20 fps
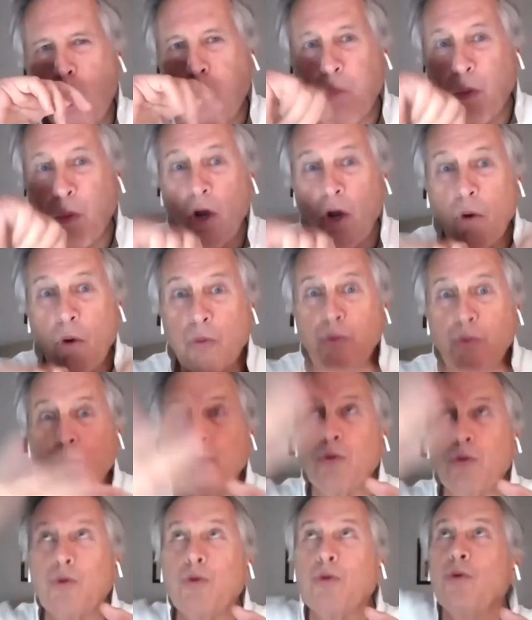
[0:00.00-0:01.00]

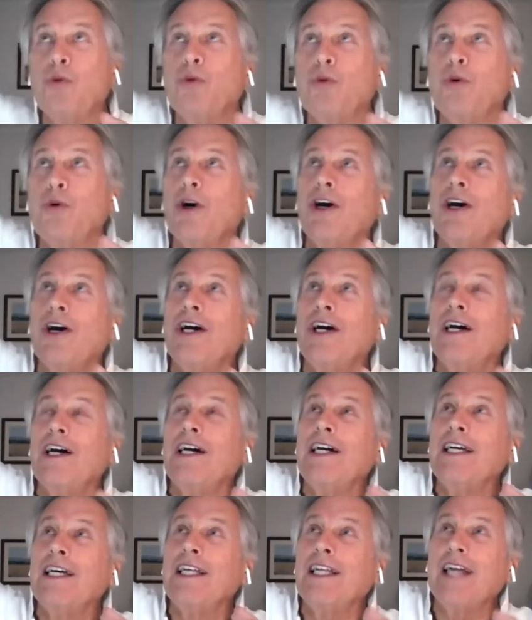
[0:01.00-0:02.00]

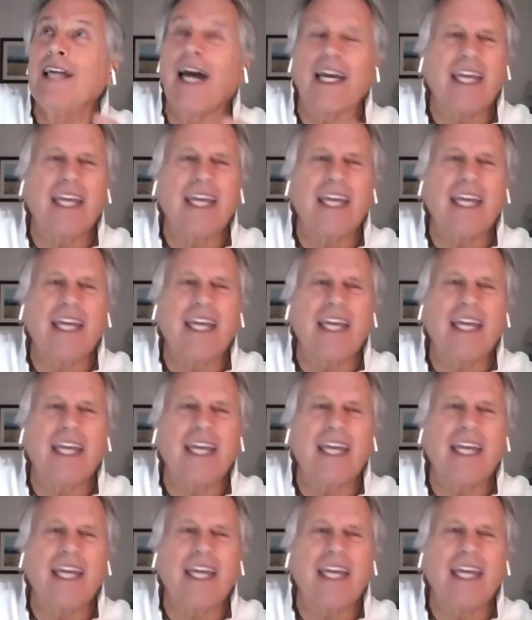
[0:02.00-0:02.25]
I